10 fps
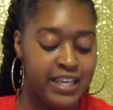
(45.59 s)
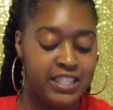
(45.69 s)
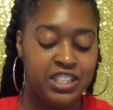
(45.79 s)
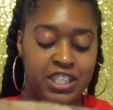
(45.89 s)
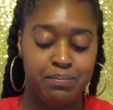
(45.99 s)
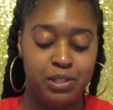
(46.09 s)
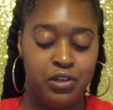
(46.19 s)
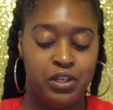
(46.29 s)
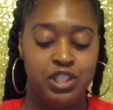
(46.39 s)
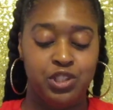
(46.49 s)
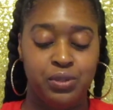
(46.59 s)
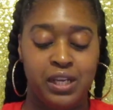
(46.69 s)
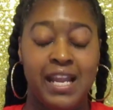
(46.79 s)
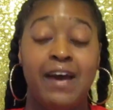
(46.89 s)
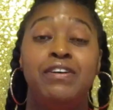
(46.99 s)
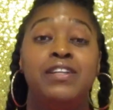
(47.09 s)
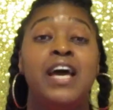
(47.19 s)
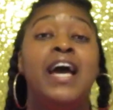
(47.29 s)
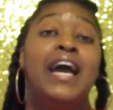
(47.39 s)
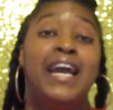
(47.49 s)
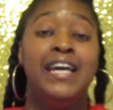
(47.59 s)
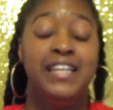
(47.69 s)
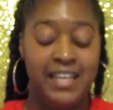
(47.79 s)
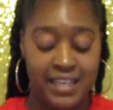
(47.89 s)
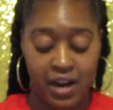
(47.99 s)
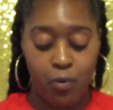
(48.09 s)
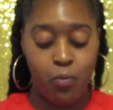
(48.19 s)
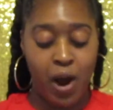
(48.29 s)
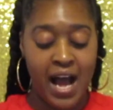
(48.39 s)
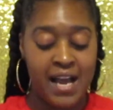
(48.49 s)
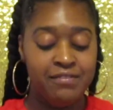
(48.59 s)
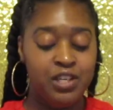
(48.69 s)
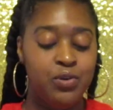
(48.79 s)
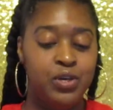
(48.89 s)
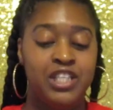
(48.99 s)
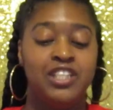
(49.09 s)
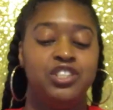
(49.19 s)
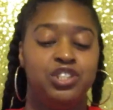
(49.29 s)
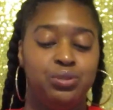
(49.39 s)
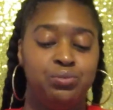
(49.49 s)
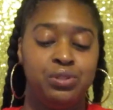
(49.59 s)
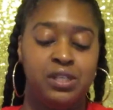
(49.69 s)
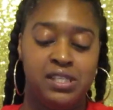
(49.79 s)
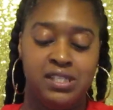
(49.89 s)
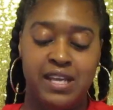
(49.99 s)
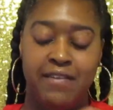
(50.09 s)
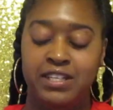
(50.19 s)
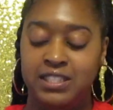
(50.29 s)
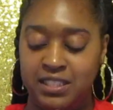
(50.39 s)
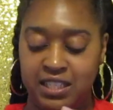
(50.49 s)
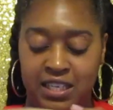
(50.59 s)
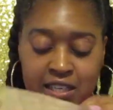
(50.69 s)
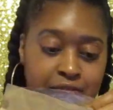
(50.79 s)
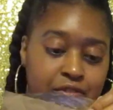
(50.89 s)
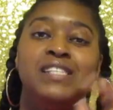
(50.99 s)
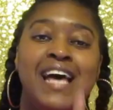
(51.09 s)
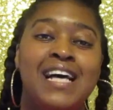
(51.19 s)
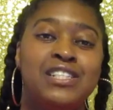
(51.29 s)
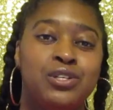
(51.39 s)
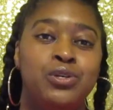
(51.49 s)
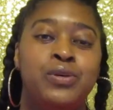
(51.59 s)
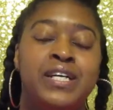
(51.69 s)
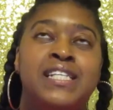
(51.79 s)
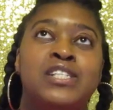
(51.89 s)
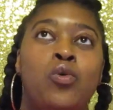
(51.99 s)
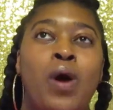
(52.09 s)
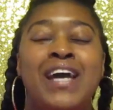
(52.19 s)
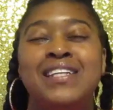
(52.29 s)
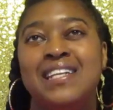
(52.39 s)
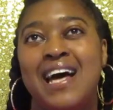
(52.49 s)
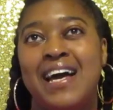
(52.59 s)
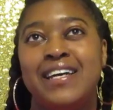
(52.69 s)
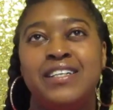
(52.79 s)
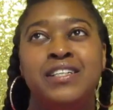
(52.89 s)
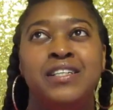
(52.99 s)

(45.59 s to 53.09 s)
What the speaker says: It shipped on June 11th and it arrived on June 17th. Zazzle is quite like